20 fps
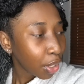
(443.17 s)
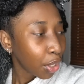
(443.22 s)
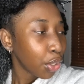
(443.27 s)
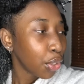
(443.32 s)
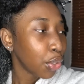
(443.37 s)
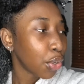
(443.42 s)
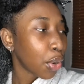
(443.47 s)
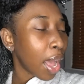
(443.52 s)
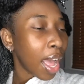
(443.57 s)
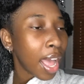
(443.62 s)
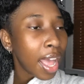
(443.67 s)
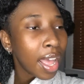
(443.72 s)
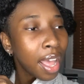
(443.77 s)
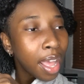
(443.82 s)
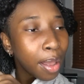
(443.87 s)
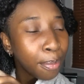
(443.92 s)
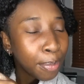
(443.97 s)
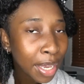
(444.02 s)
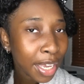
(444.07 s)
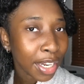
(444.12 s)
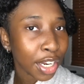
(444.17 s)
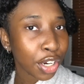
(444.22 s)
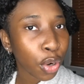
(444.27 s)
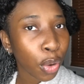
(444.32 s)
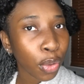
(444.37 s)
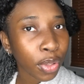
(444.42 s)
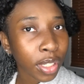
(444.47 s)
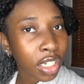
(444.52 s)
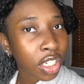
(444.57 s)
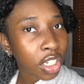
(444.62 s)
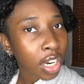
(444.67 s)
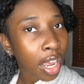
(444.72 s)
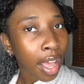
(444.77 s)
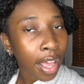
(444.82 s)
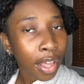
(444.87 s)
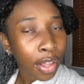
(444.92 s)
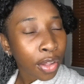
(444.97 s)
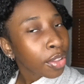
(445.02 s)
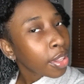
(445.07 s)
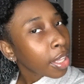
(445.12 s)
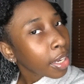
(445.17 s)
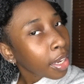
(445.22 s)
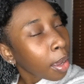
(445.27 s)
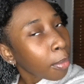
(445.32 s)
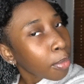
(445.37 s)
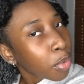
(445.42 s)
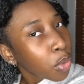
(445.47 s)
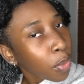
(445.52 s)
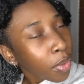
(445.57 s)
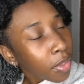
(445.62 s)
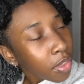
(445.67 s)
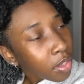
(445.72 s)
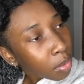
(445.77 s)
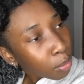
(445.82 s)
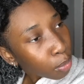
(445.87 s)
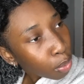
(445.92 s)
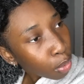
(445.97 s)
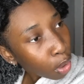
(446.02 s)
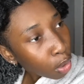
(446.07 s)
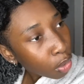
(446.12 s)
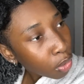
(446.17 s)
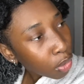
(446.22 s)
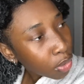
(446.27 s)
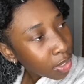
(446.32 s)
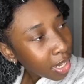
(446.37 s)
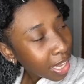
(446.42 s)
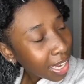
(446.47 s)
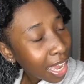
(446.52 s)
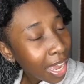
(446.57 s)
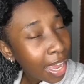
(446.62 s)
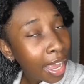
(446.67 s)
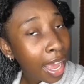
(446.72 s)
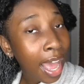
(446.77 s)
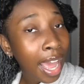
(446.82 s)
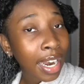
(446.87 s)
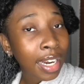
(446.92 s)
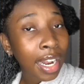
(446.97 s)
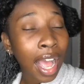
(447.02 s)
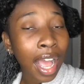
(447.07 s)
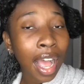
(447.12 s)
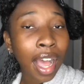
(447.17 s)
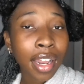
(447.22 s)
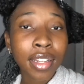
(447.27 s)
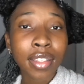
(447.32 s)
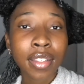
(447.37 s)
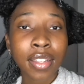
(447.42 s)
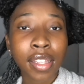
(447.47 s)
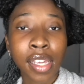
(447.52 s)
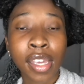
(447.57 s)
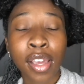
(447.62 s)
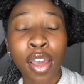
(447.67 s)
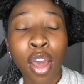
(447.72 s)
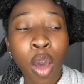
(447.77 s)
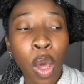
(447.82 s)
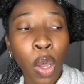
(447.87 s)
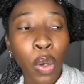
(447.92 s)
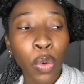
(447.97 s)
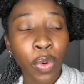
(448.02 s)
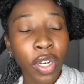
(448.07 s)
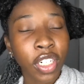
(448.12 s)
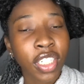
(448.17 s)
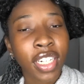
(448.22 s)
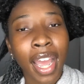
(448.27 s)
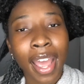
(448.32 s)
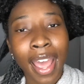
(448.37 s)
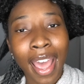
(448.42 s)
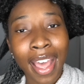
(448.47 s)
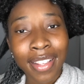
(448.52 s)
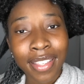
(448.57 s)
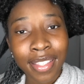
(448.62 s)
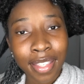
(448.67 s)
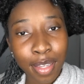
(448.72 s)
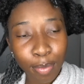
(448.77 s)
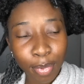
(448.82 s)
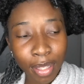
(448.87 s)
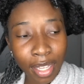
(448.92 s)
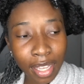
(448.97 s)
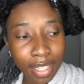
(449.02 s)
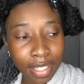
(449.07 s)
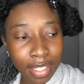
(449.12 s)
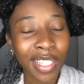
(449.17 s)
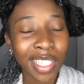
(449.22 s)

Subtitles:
you know, being an only child, that comes with some pros. Like, I honestly wish I had siblings.